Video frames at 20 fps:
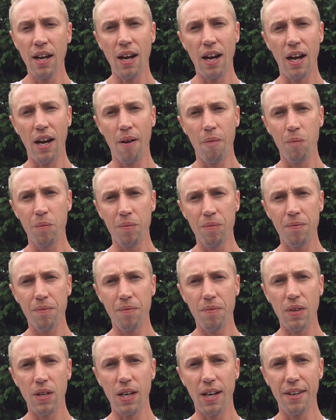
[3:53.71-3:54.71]
Um,
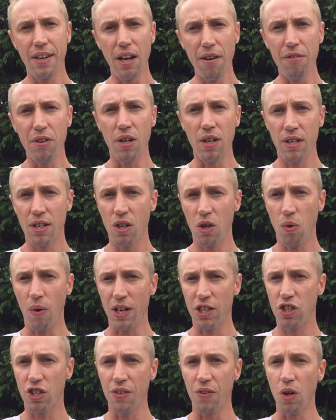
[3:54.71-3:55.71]
another
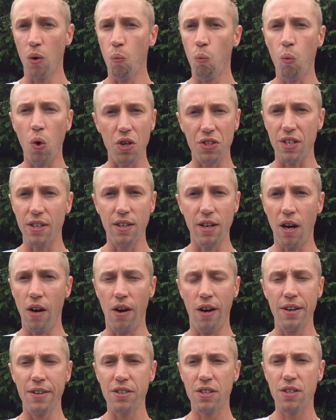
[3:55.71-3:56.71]
question that wasn't
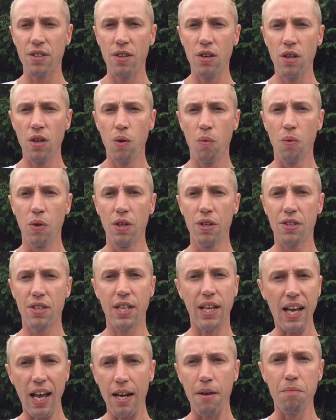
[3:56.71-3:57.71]
asked was
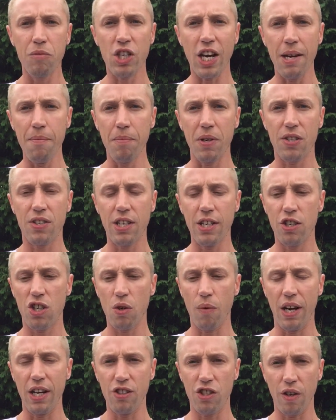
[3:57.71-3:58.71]
the Calum Chambers
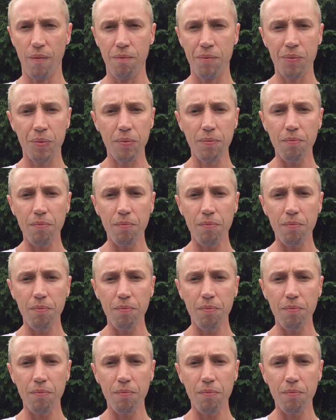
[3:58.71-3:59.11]
situation.